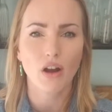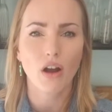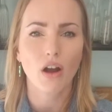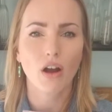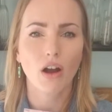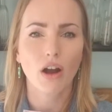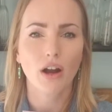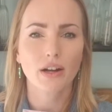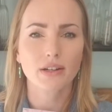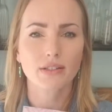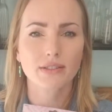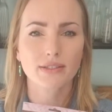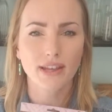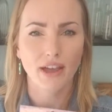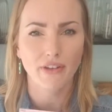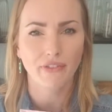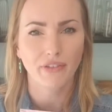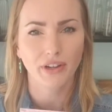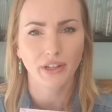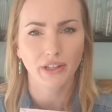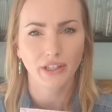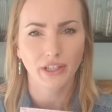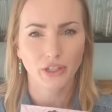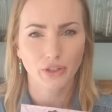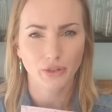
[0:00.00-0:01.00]
are
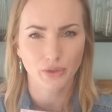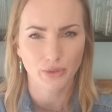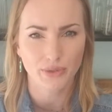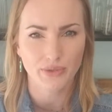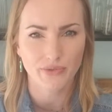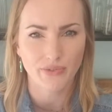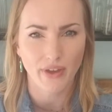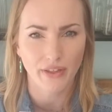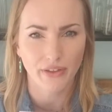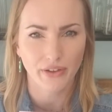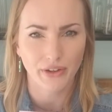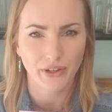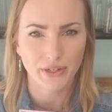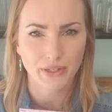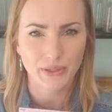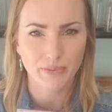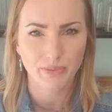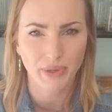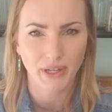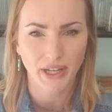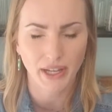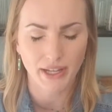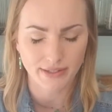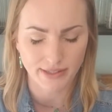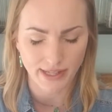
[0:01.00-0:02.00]
definitely goose feathers
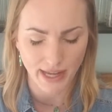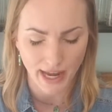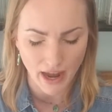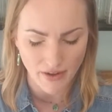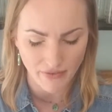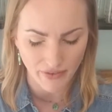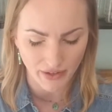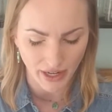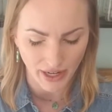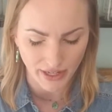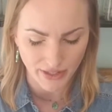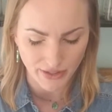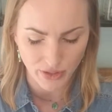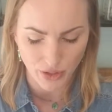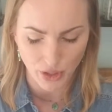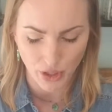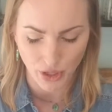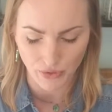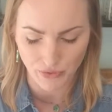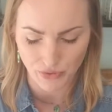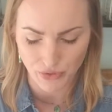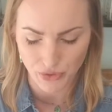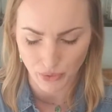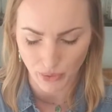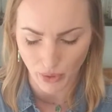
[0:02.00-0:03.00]
because they have a nice
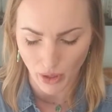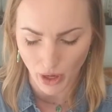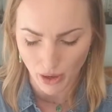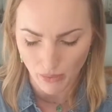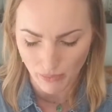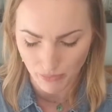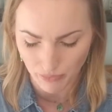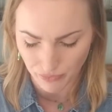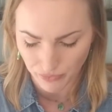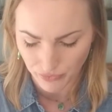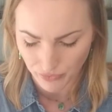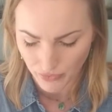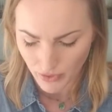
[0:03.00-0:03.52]
curve to them.